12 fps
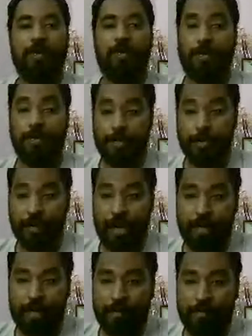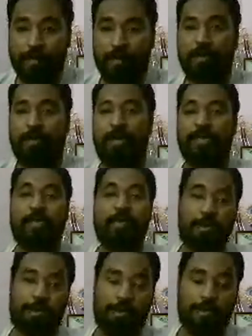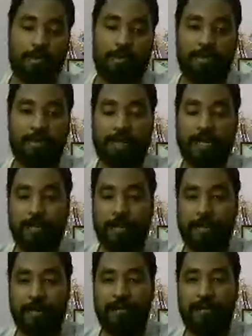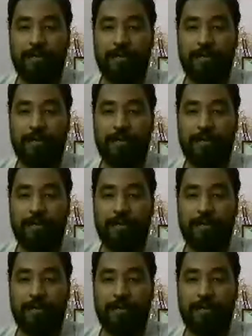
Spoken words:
look into that in case you're looking forward to get prepared